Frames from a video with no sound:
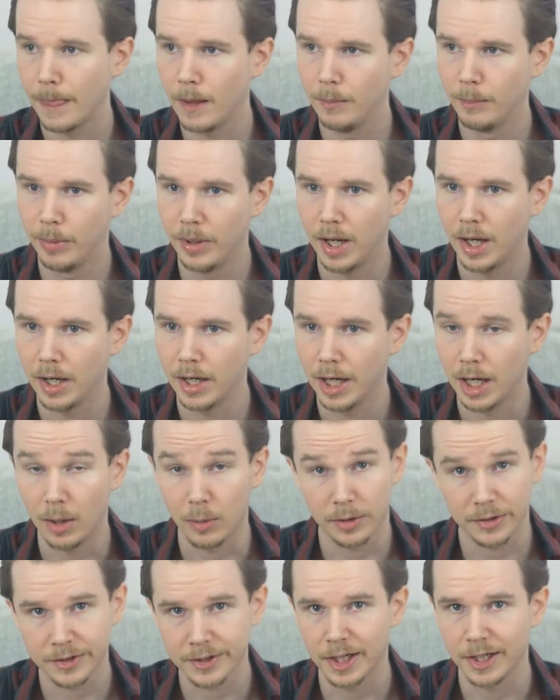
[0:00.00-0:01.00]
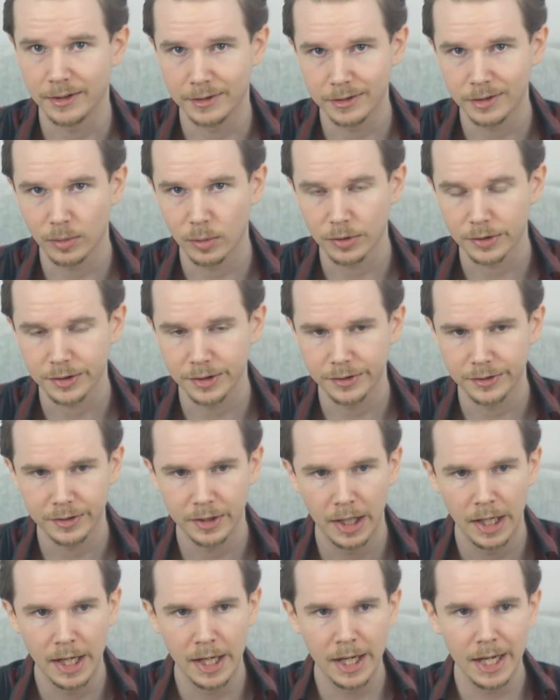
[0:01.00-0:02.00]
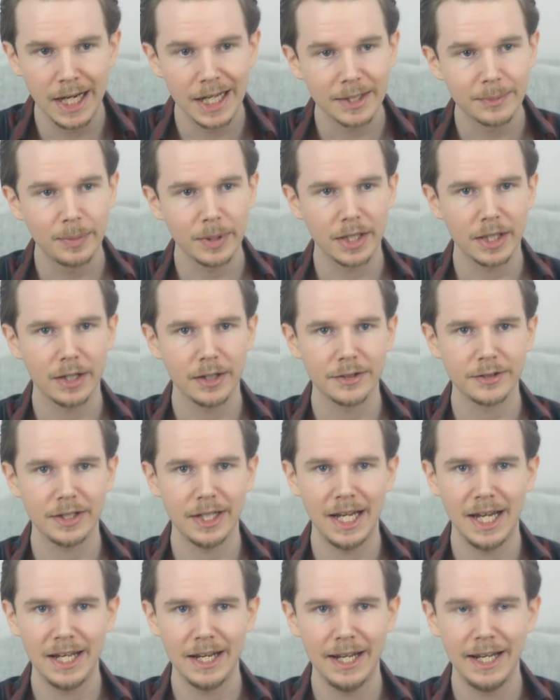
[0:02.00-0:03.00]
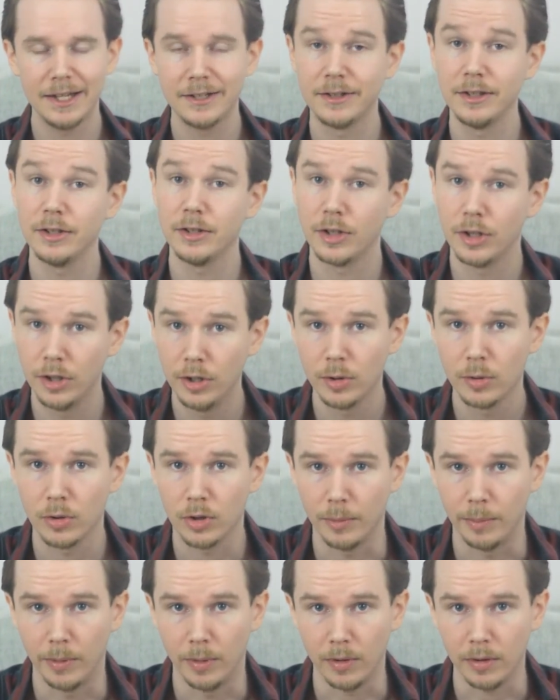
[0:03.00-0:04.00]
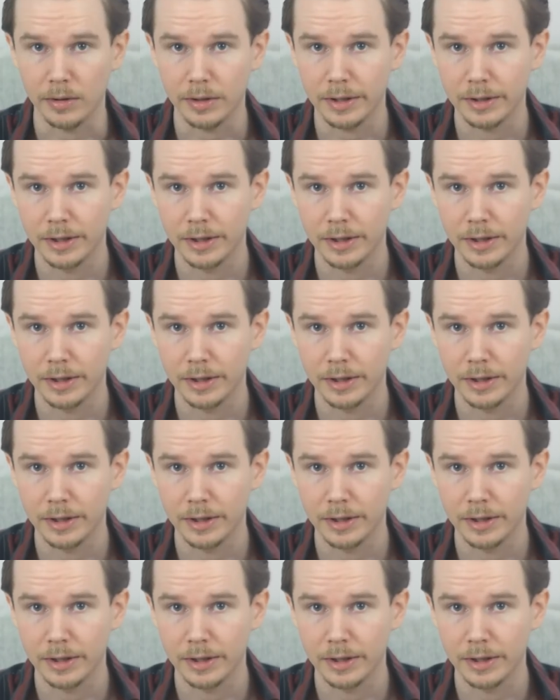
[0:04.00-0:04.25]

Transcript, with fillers: by outside sources is because it isn't curable.